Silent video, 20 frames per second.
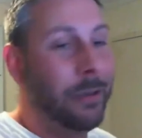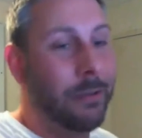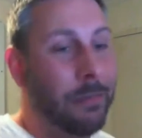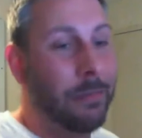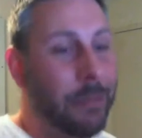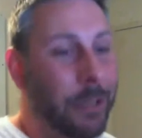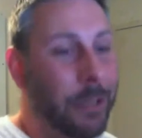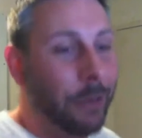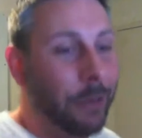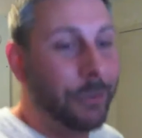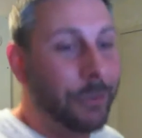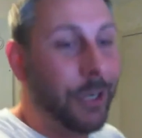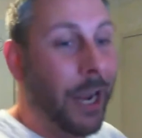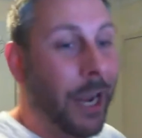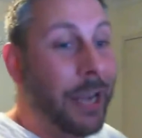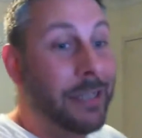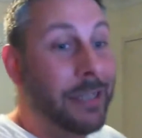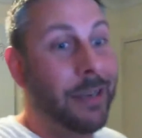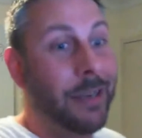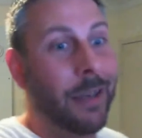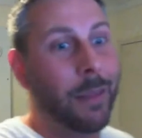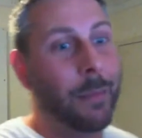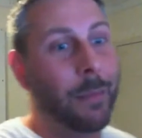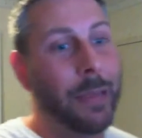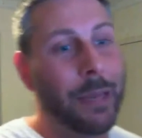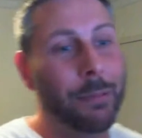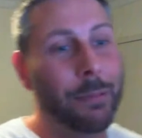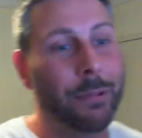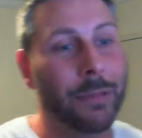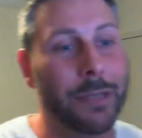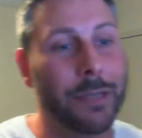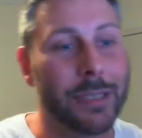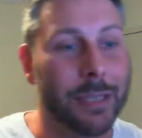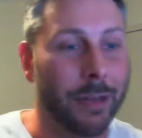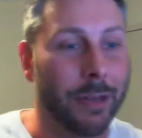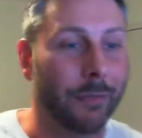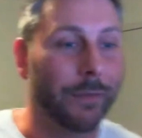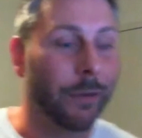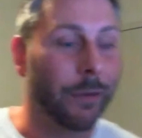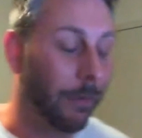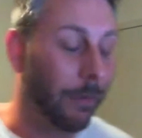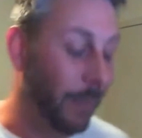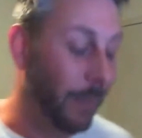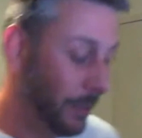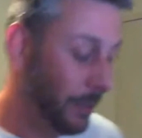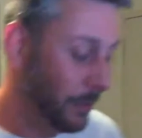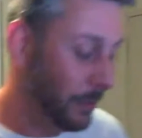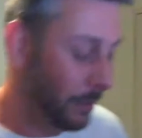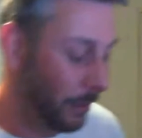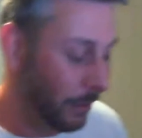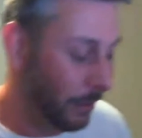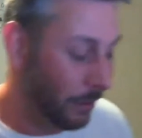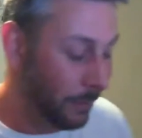you know, chasing other people and stuff, you know what I mean? So,